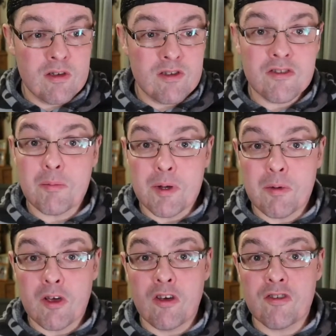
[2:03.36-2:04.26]
simply
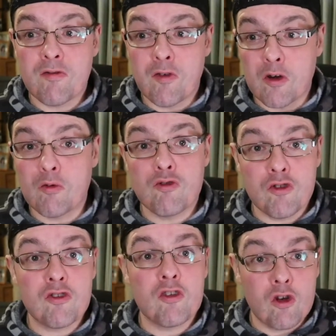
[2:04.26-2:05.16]
because I thought it was
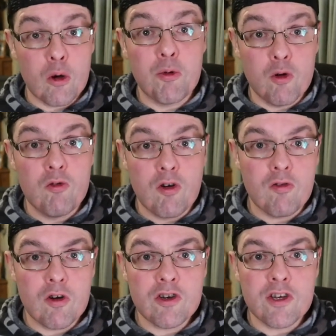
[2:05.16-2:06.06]
just a dubbed over
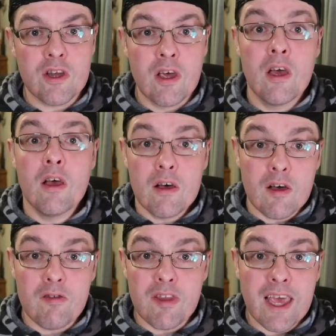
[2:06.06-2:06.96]
version
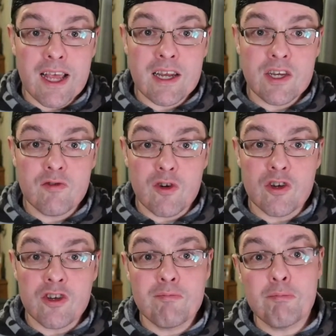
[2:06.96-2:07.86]
of the English
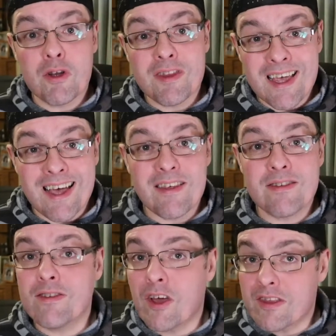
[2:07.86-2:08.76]
version, but that is
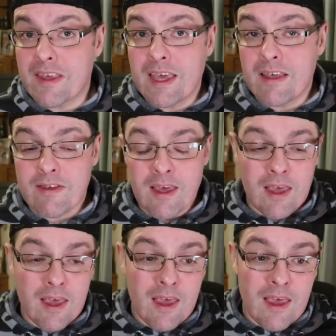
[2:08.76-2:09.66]
not the case.
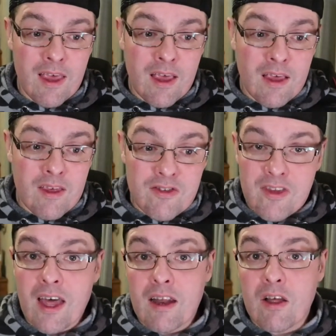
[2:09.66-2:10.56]

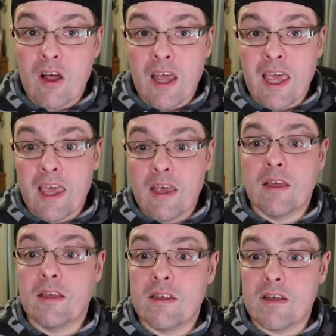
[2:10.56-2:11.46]
Stan and Ollie
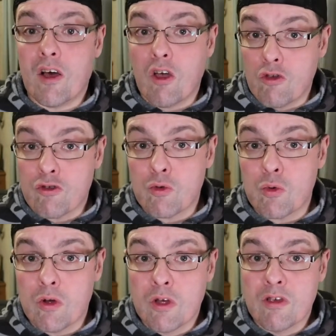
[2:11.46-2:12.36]

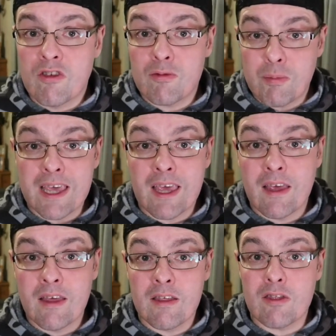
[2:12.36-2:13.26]
also speak
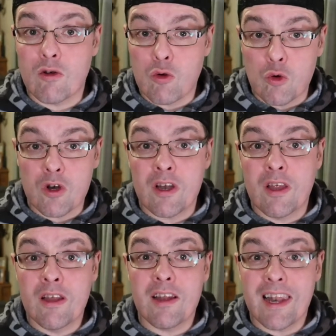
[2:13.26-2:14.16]
their own
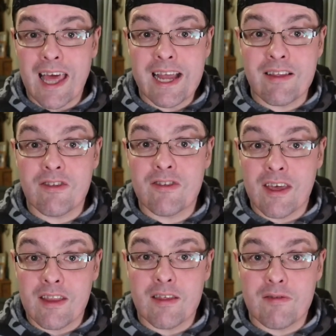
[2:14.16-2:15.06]
lines
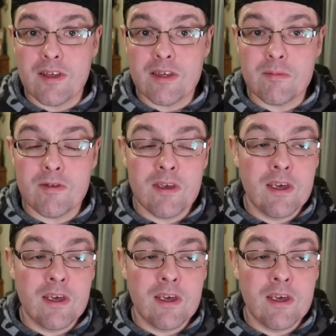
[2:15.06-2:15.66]
in the films.